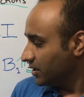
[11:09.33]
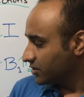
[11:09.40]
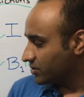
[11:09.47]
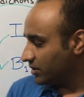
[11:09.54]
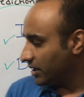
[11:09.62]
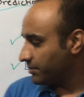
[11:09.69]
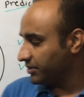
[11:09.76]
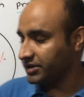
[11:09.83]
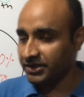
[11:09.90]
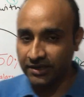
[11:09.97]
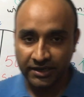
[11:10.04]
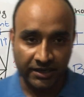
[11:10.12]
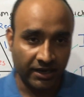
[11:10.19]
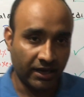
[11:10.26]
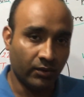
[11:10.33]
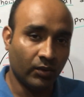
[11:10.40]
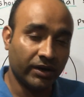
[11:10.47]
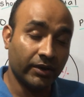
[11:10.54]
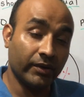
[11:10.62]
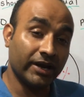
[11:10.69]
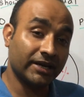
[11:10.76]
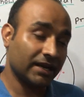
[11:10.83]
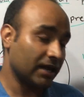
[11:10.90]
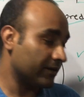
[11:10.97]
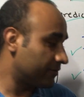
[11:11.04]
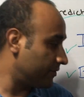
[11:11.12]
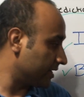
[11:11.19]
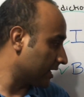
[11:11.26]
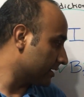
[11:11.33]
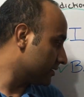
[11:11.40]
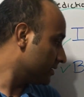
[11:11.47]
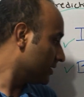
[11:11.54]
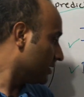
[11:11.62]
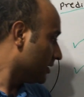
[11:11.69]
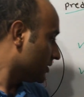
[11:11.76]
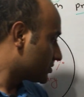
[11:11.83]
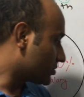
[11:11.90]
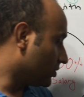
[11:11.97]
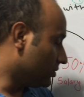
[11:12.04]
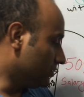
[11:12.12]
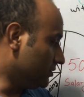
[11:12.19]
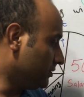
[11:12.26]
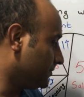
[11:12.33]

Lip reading: So let me see here, where can I fit in? So,